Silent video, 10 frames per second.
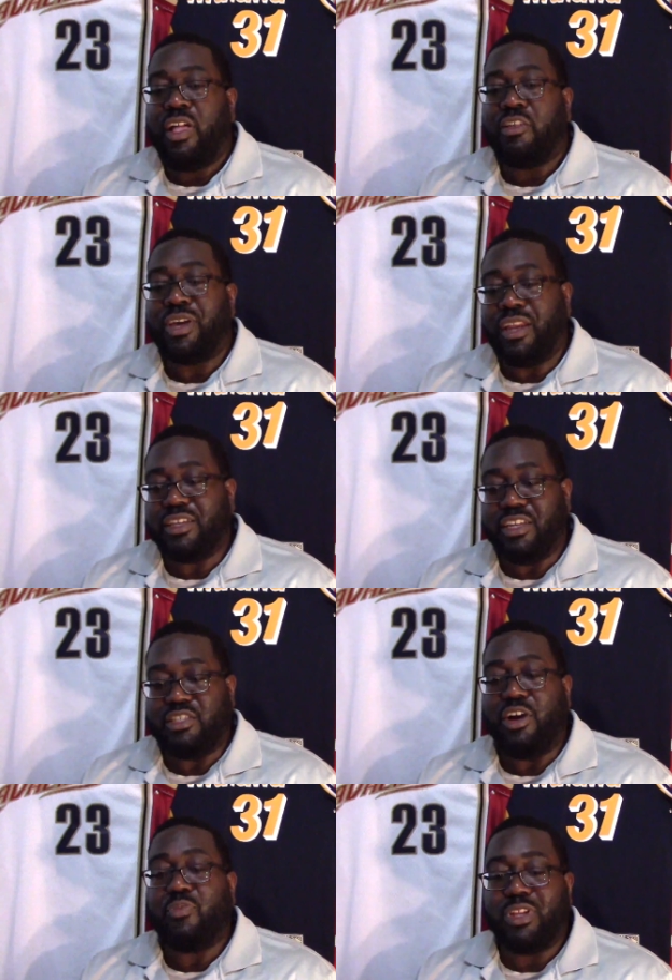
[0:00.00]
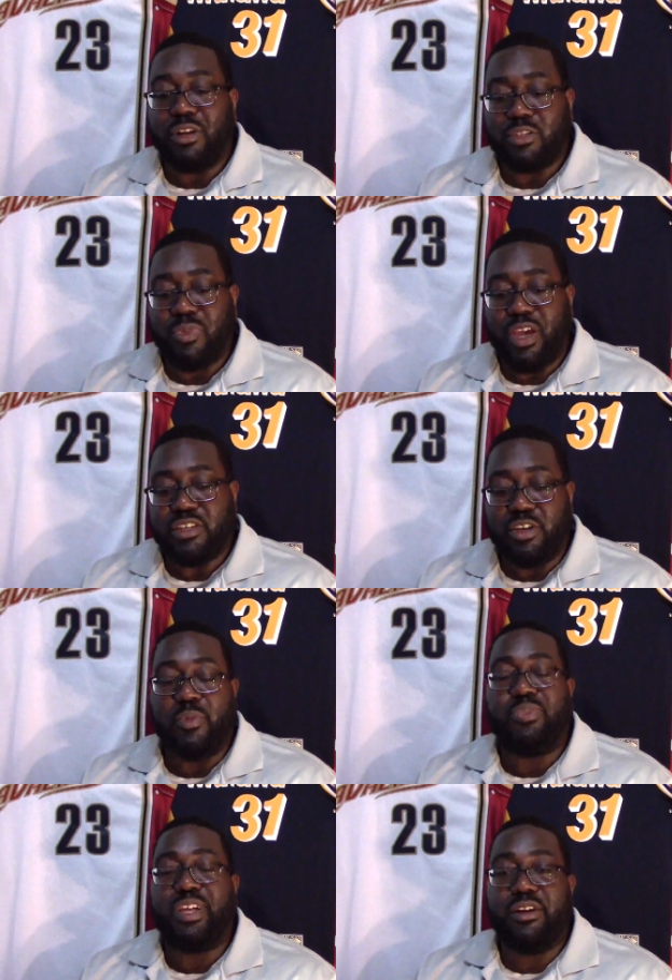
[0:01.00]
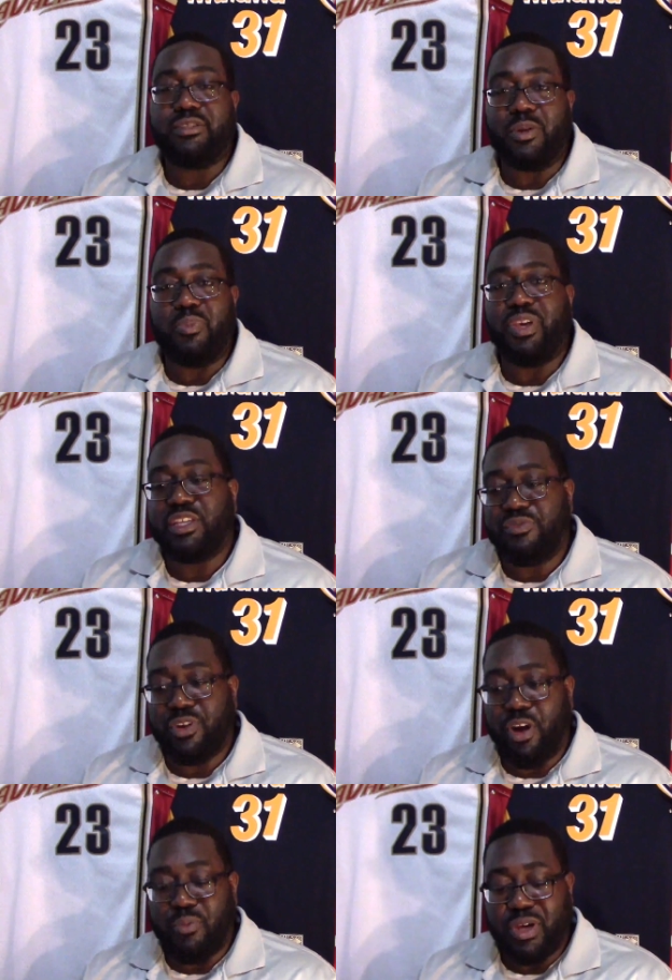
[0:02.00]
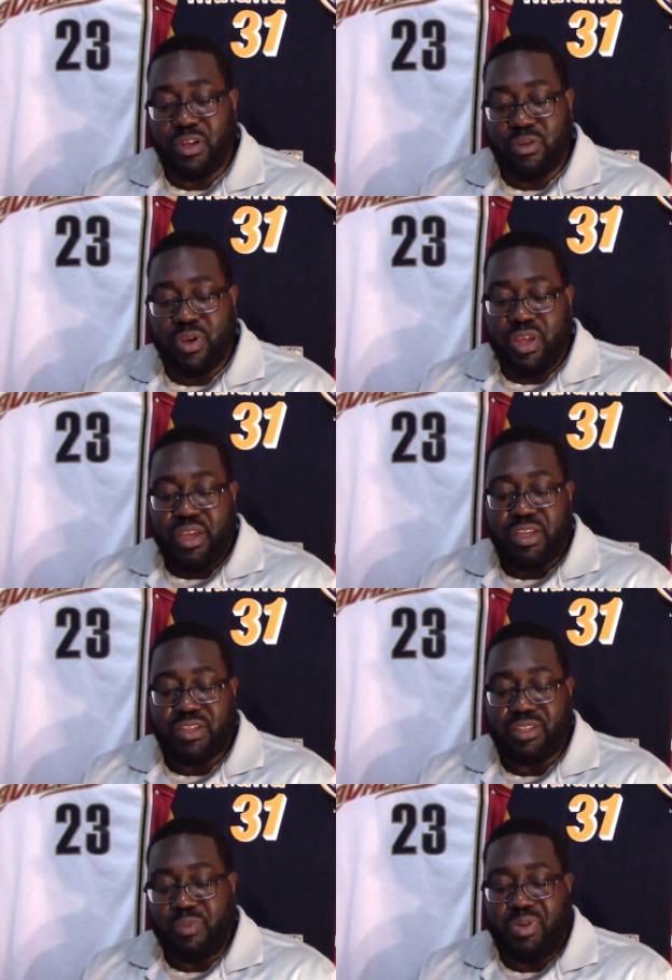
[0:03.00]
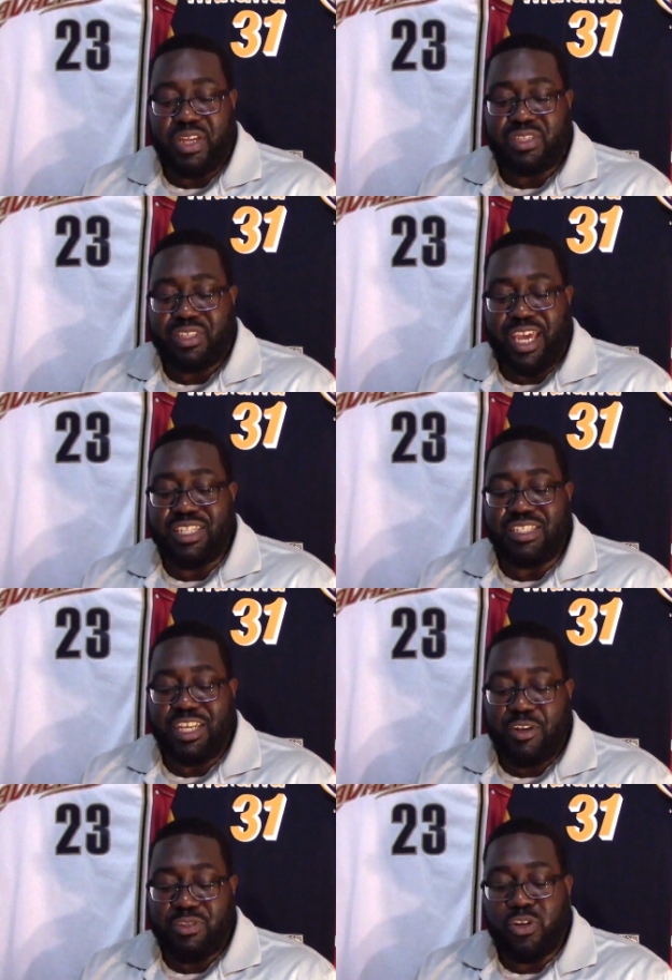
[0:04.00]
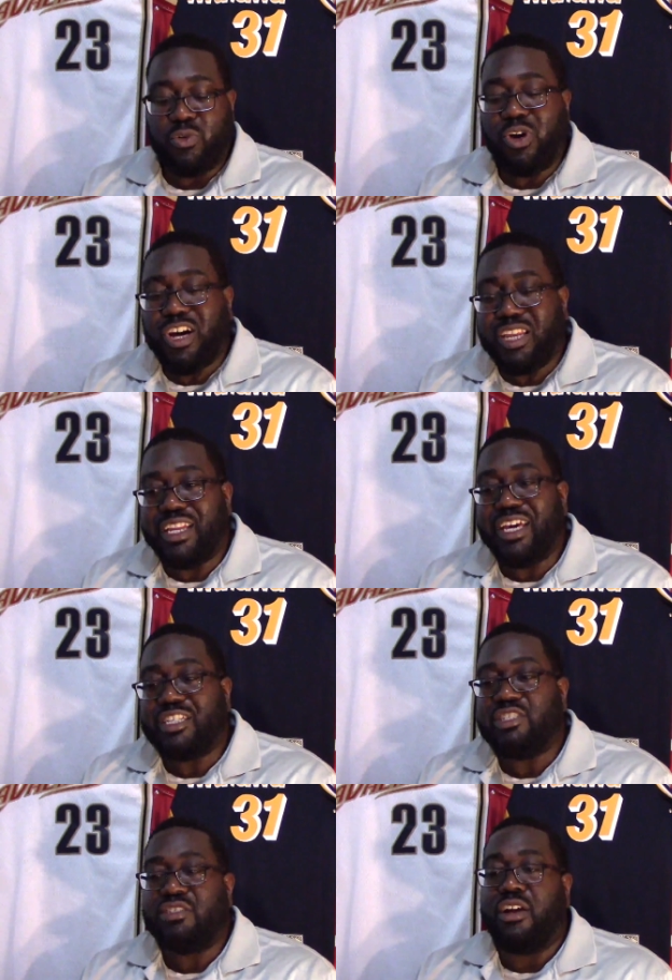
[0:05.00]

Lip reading: You got to get young players back. Young players and picks for Carmelo is the best case scenario, unless